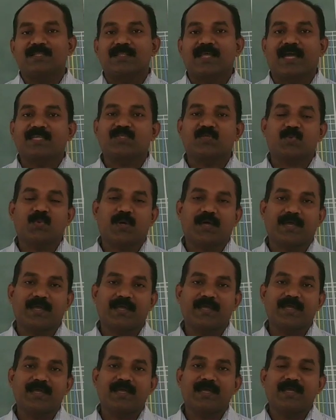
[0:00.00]
That's
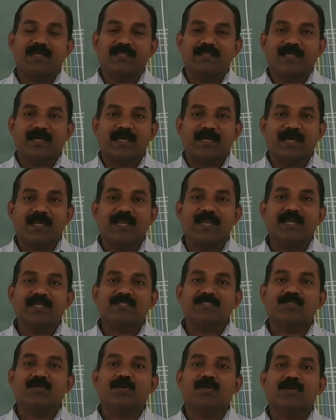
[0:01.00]
why the
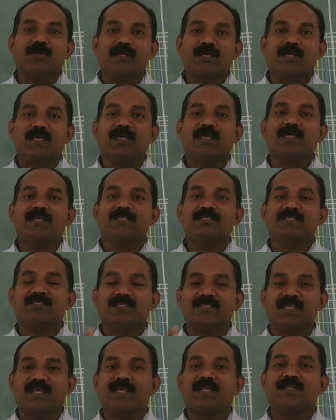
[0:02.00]
electron
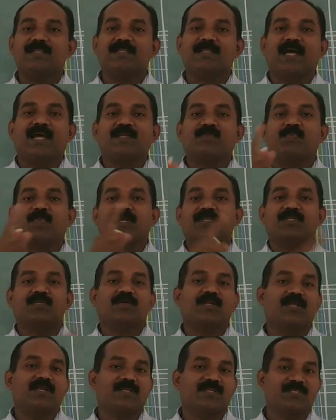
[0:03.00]
is in that
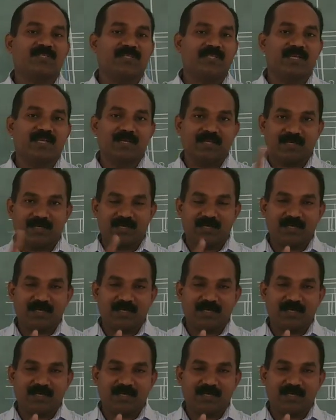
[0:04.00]
particular shell,